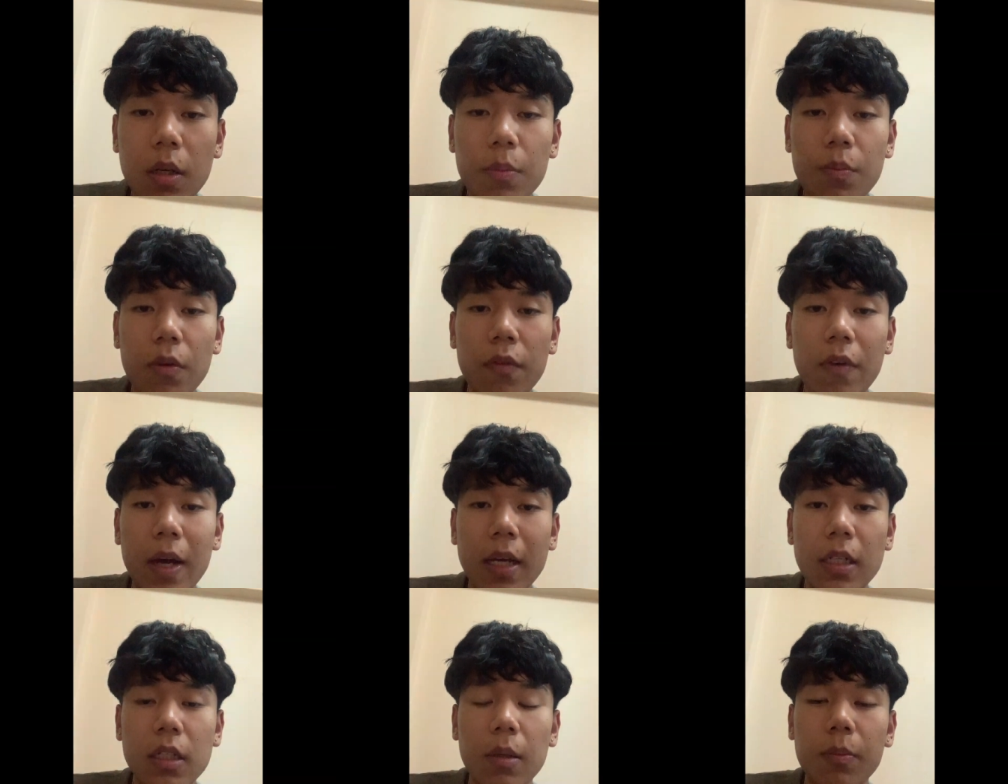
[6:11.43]

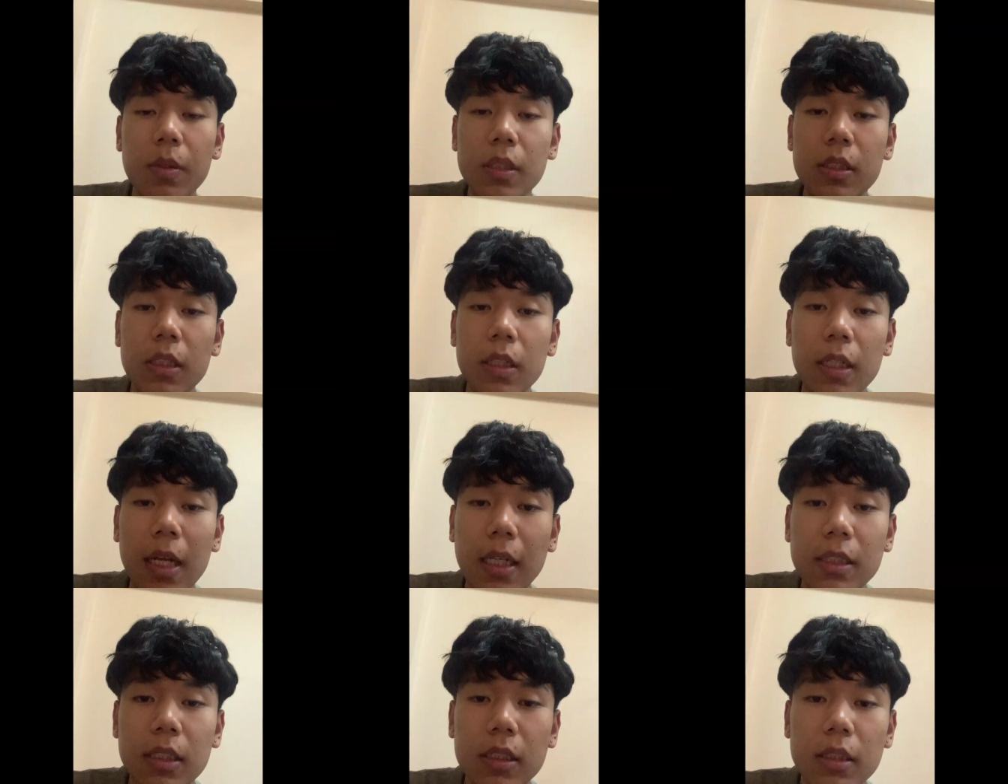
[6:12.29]
provide compulsory
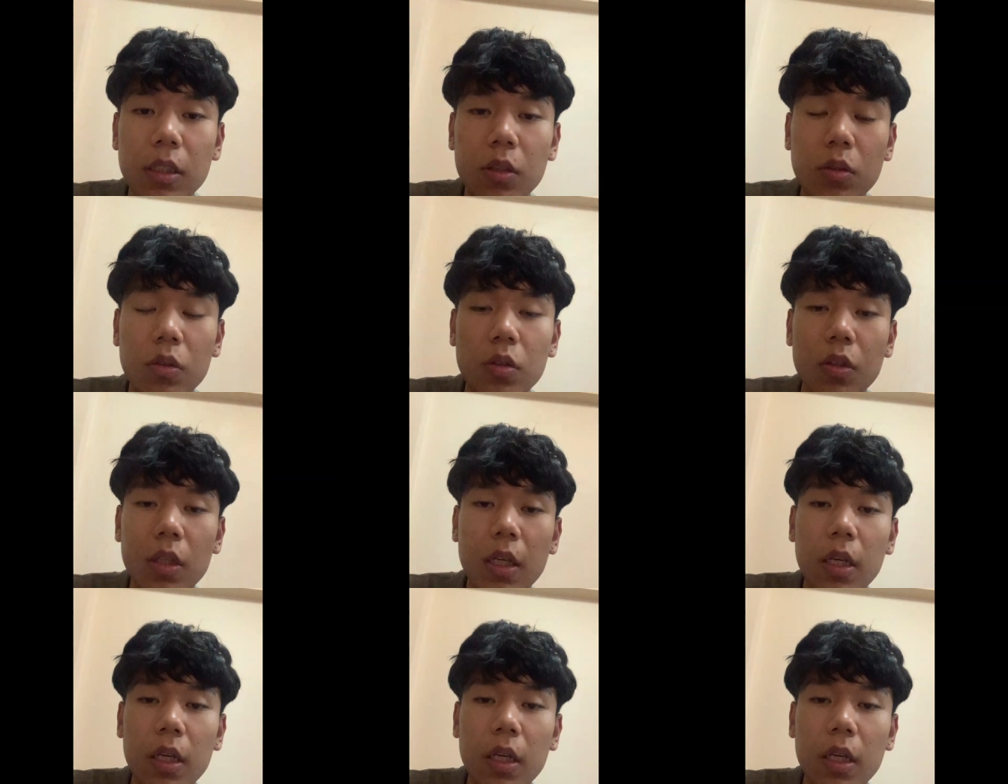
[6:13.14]
licensing